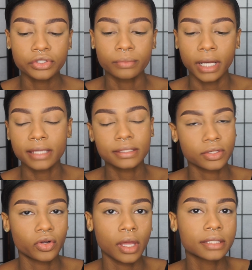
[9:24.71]
but I
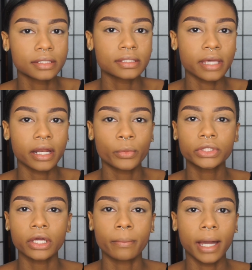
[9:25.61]
still like to set it with
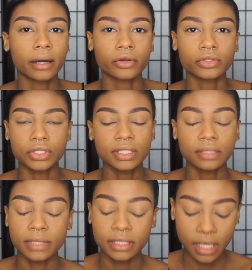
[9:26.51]
a powder just to
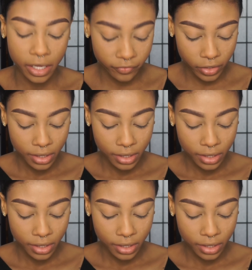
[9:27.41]
be safe.